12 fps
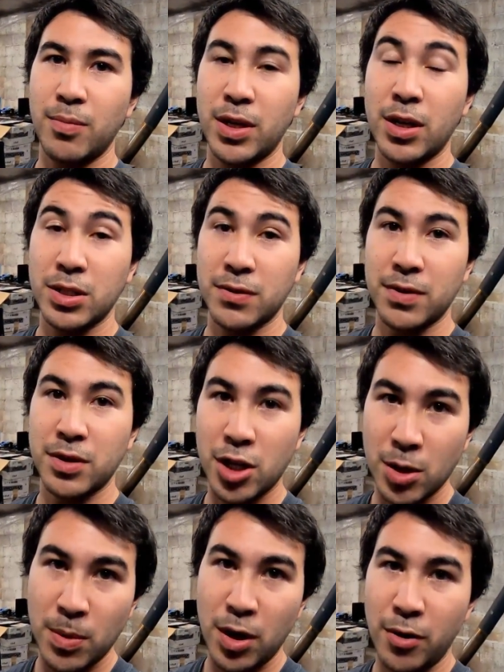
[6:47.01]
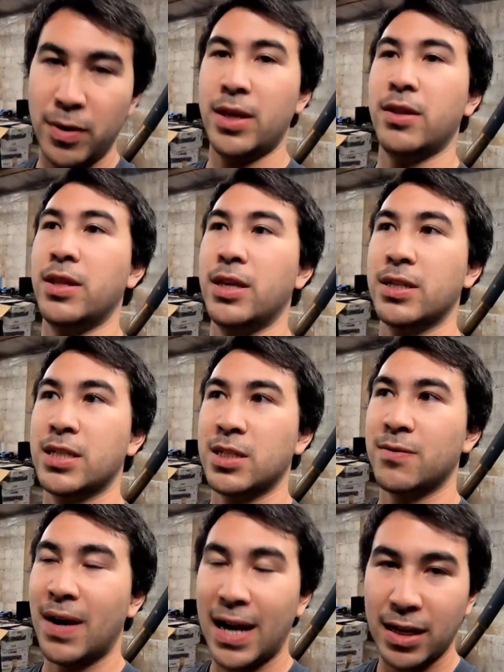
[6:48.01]
because of the turbo and the
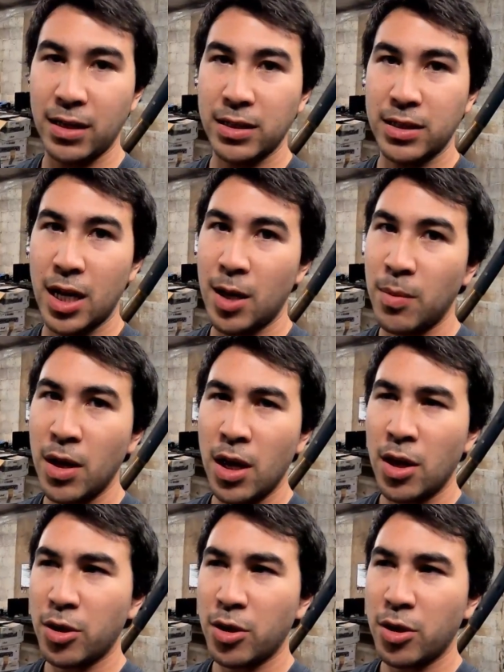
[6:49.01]
excessive idling time,